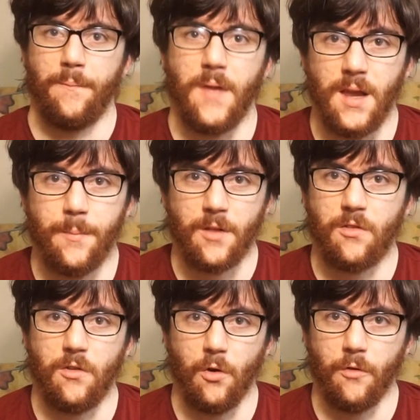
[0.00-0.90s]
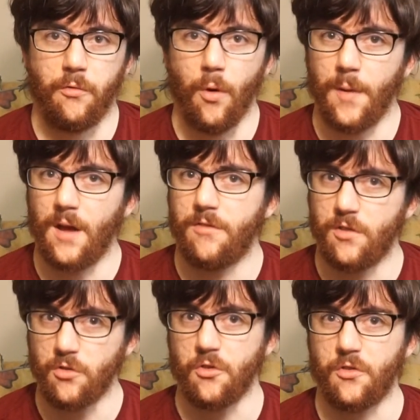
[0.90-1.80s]
inhibits your forming of
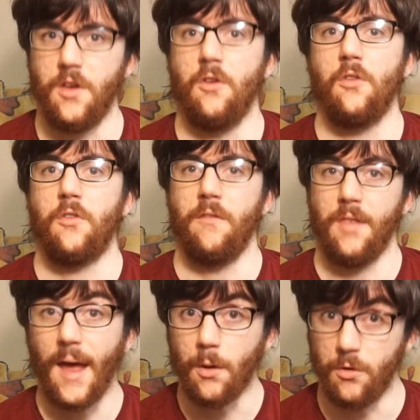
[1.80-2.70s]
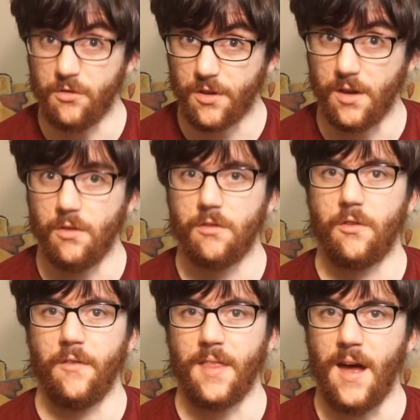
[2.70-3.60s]
social skills, of language skills,
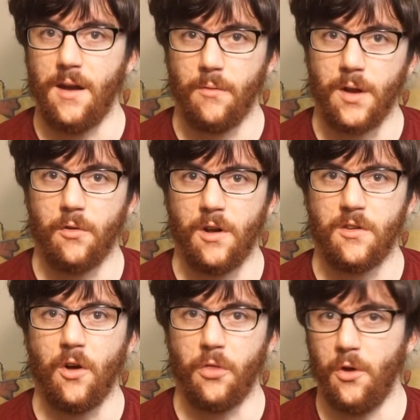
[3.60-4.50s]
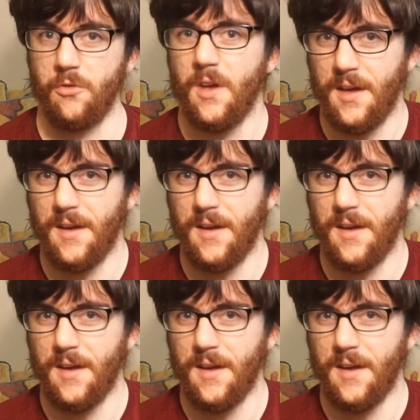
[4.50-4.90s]
stuff like that. And when you're an adult, those